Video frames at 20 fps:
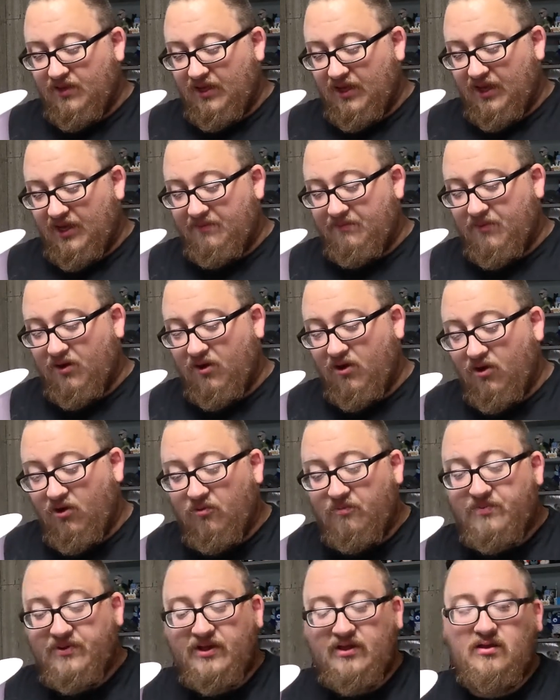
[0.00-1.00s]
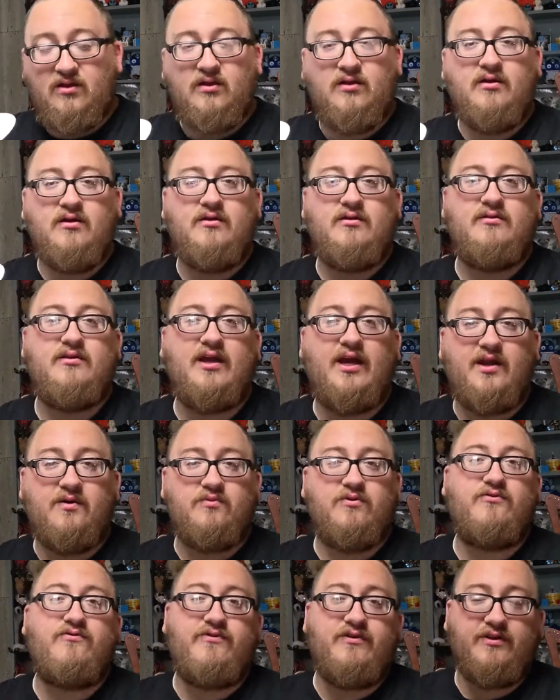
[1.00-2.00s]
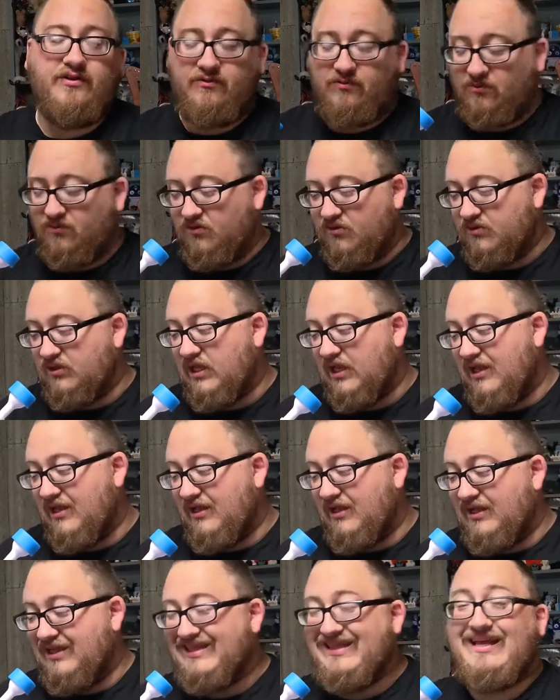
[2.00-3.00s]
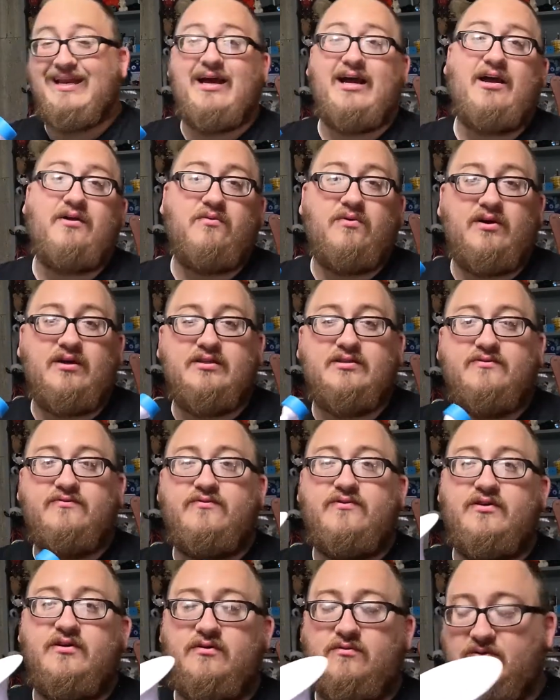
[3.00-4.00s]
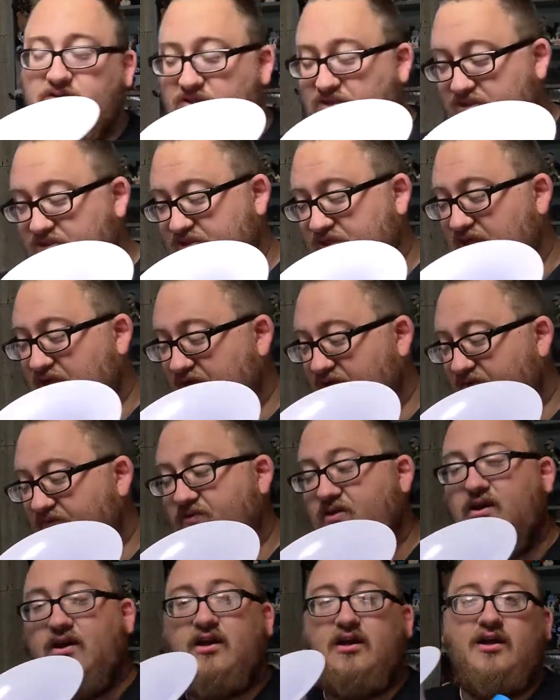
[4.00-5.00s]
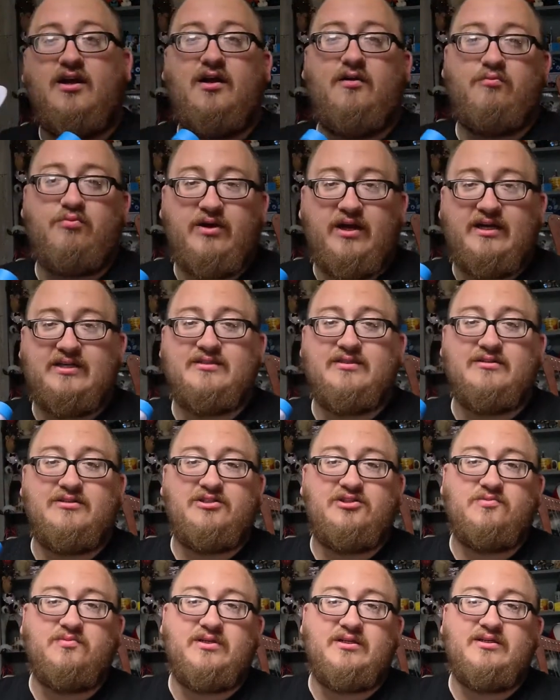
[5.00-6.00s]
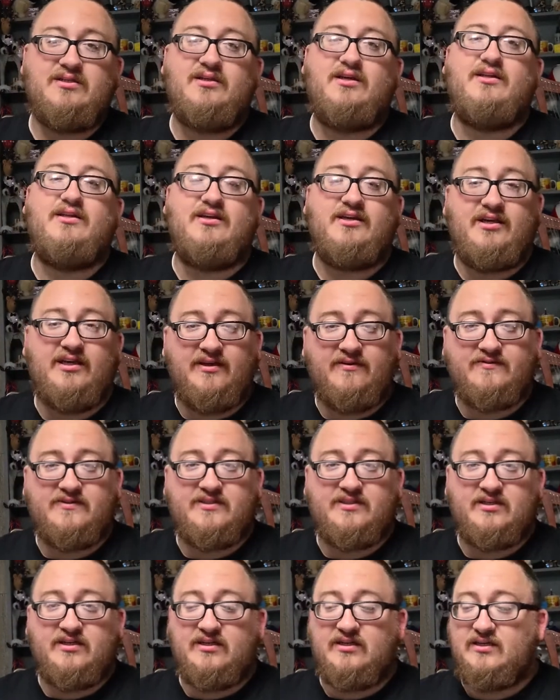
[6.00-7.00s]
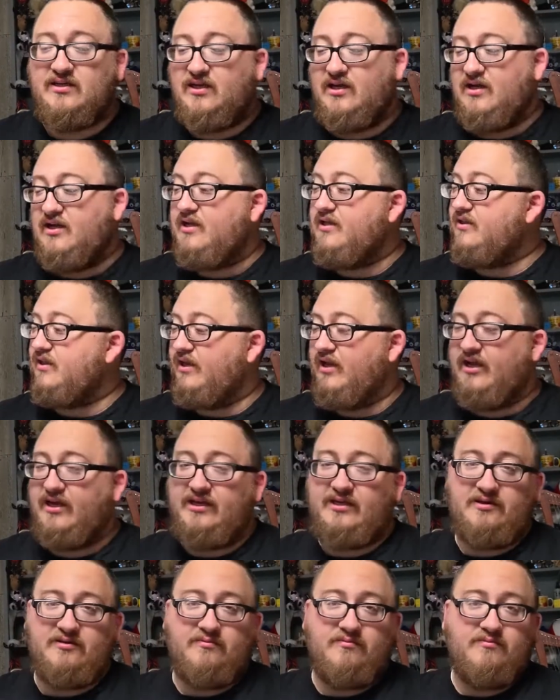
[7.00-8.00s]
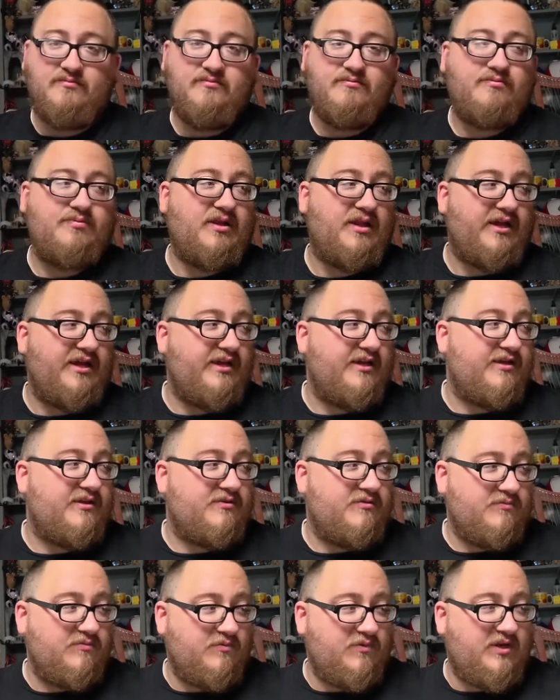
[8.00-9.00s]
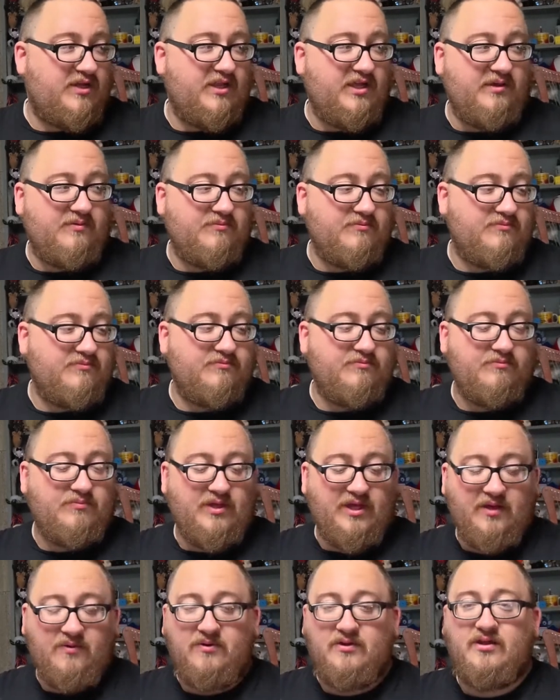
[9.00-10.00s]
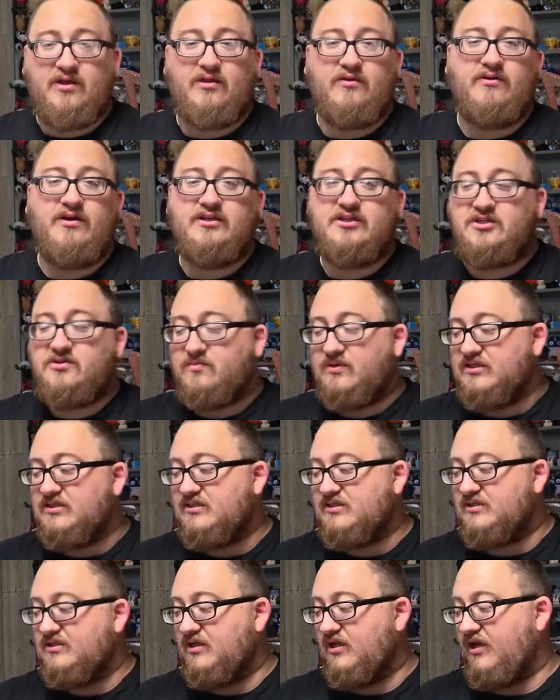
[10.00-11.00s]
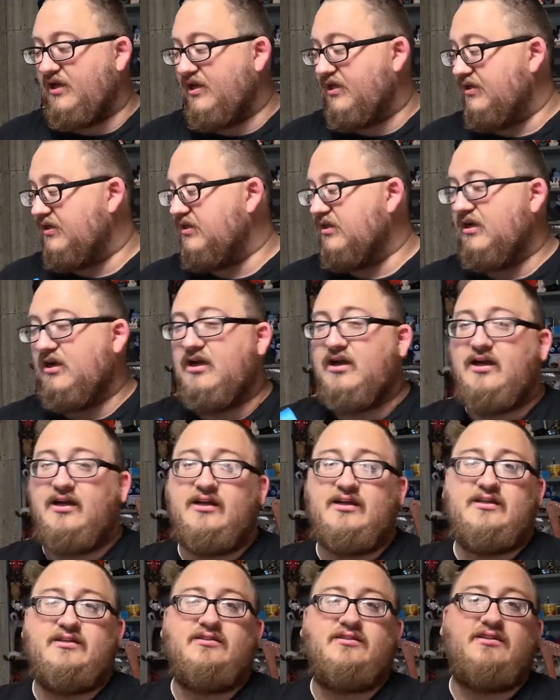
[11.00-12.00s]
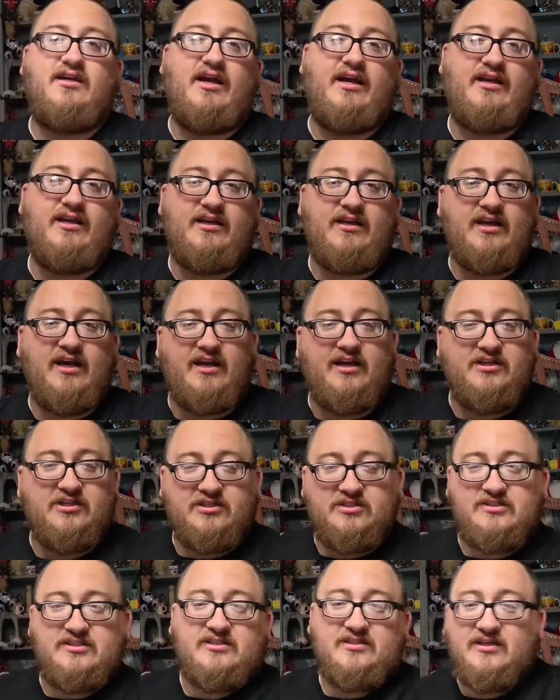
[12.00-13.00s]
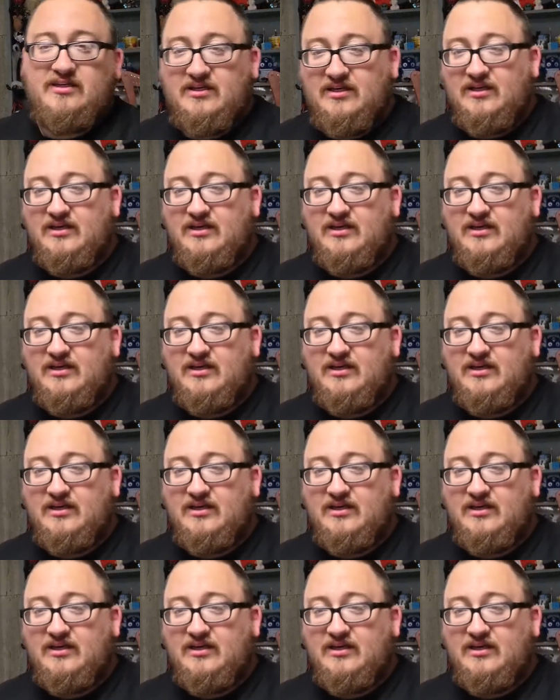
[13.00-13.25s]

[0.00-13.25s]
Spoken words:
hoping that it will fill the role that I wanted to fill, which is to have a brass instrument in the key of C that I can play while I'm playing with other instruments, and I can kind of just